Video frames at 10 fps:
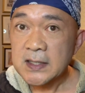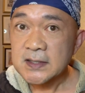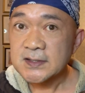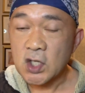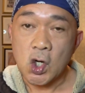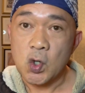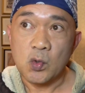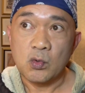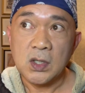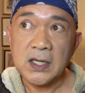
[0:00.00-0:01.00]

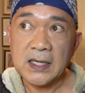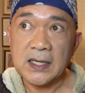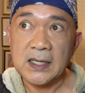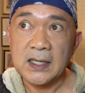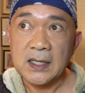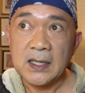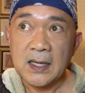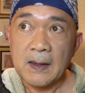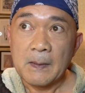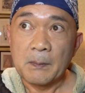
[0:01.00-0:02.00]
So,
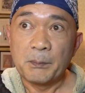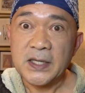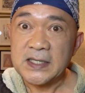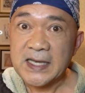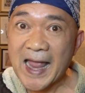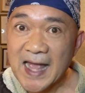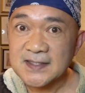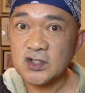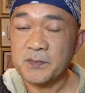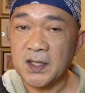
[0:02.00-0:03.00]
but it
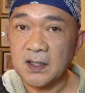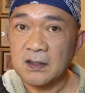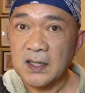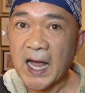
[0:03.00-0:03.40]
has to be.